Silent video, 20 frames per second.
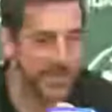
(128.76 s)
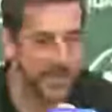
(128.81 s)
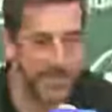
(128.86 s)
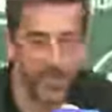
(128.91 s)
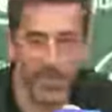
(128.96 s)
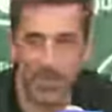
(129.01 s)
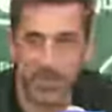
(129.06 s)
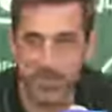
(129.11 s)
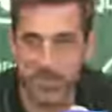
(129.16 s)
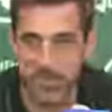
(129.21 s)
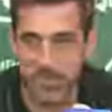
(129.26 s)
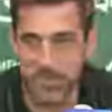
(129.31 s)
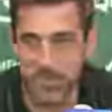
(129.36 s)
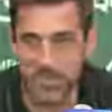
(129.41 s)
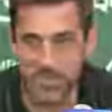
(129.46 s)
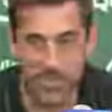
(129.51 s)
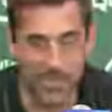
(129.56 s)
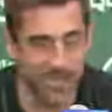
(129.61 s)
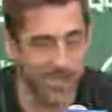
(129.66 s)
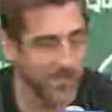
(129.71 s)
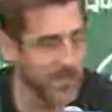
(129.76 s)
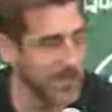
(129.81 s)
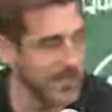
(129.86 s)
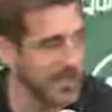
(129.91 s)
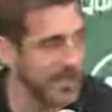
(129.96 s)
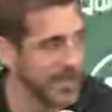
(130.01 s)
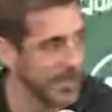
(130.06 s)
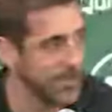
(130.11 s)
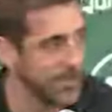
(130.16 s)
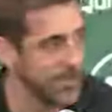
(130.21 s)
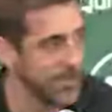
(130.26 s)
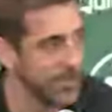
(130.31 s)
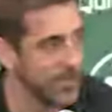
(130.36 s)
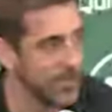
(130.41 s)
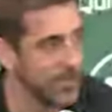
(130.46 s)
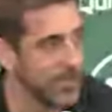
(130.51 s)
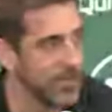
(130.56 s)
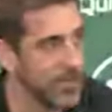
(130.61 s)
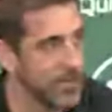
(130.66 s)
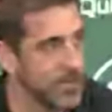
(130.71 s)
introductions today and meeting a lot of
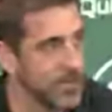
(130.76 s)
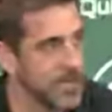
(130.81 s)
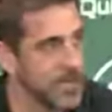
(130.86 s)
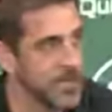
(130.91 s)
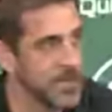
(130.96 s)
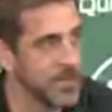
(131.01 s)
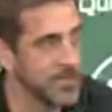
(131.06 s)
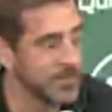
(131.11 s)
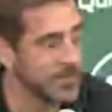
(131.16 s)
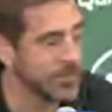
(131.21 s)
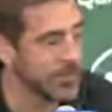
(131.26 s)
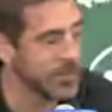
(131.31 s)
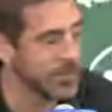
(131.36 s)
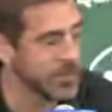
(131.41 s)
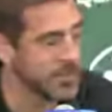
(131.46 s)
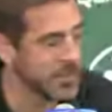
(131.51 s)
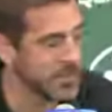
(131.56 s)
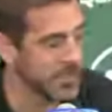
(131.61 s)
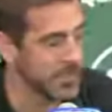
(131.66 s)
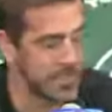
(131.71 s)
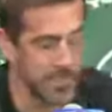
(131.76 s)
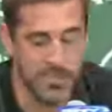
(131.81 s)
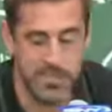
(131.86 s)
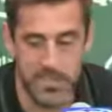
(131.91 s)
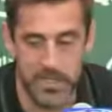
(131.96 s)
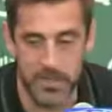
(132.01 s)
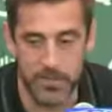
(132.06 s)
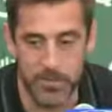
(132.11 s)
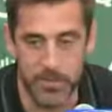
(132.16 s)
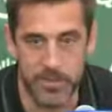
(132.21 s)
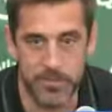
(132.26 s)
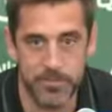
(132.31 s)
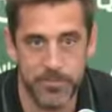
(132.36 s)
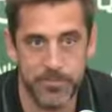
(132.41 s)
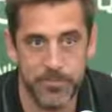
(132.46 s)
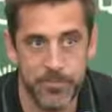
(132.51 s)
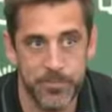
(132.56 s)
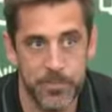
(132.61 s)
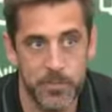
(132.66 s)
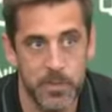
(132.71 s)
people, but there's a lot of excitement.
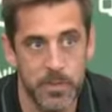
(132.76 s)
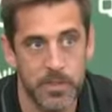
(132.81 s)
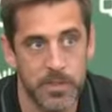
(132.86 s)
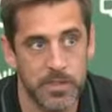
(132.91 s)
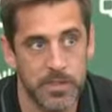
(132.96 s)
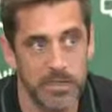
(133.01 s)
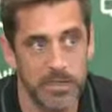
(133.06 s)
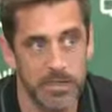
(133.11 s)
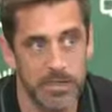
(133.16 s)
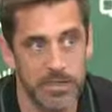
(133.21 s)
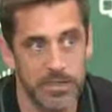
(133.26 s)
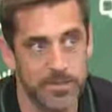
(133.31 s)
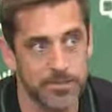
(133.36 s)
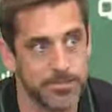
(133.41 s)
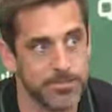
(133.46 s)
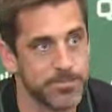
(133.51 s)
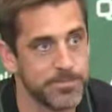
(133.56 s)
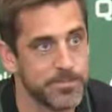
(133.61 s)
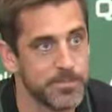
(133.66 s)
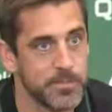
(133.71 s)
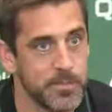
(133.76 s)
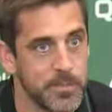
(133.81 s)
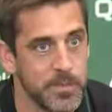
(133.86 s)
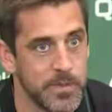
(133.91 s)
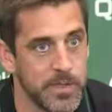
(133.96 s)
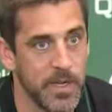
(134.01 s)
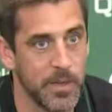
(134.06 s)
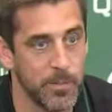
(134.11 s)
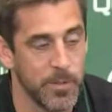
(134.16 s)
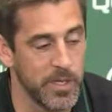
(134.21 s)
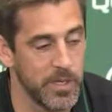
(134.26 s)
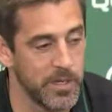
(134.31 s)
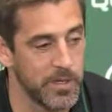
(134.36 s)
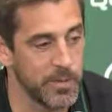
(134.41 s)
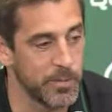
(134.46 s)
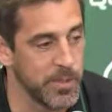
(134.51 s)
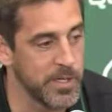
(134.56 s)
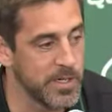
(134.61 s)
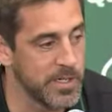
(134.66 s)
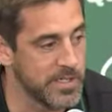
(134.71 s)
Uh, I'm
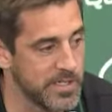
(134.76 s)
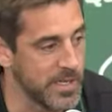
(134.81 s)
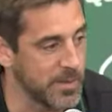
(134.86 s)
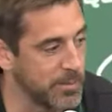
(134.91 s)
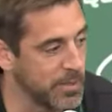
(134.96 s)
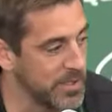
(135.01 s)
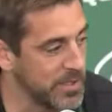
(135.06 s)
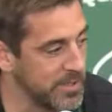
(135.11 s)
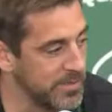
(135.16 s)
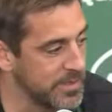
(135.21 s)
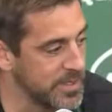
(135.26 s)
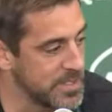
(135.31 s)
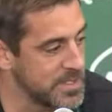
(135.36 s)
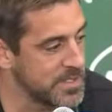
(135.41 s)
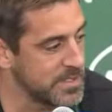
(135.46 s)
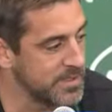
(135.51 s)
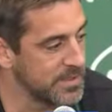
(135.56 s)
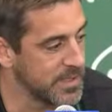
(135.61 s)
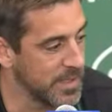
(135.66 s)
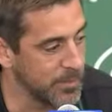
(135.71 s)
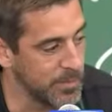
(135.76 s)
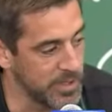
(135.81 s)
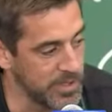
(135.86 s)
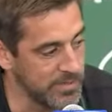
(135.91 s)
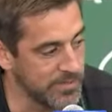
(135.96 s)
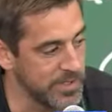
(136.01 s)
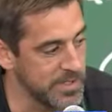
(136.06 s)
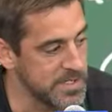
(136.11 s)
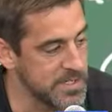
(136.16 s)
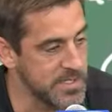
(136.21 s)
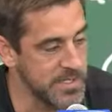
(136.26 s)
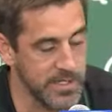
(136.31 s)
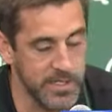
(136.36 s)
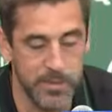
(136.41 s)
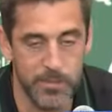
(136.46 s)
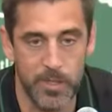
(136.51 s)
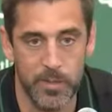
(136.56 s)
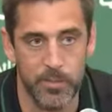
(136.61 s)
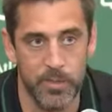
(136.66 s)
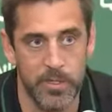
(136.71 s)
here because I believe this. I believe in this
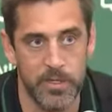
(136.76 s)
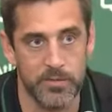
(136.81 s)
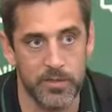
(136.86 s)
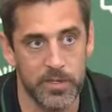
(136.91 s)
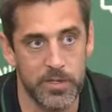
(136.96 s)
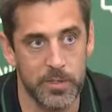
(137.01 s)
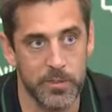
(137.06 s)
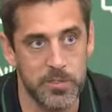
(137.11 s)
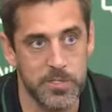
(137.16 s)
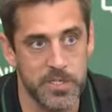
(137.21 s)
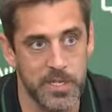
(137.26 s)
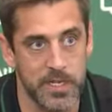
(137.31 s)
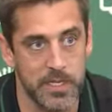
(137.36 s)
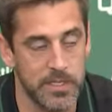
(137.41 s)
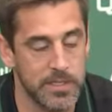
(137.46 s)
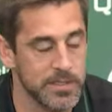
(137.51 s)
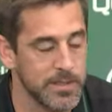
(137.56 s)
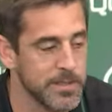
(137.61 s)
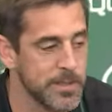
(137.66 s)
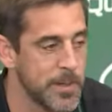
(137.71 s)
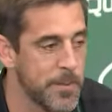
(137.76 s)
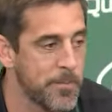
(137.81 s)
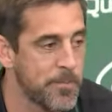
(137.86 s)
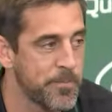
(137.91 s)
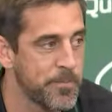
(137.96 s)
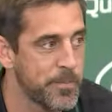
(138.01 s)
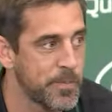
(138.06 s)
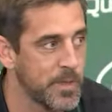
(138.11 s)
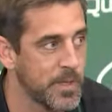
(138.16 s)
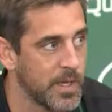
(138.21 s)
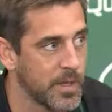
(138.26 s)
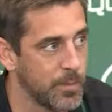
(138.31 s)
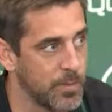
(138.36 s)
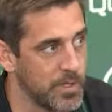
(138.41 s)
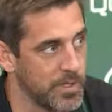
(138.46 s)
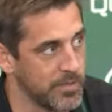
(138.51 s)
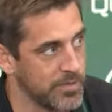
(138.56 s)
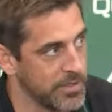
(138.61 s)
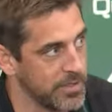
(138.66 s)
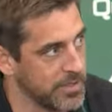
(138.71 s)
team. I believe in Coach Saleh. I
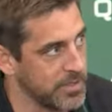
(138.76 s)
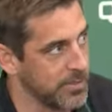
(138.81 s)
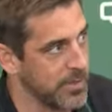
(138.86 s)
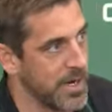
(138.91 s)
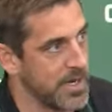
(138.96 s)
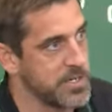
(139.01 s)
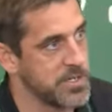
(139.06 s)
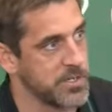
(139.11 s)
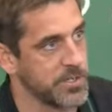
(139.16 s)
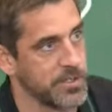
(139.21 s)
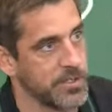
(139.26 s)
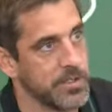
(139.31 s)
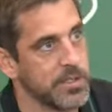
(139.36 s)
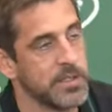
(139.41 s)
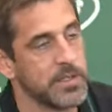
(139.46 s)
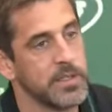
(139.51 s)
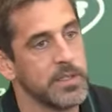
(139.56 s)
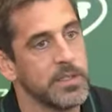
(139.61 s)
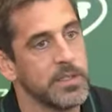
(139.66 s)
believe in the direction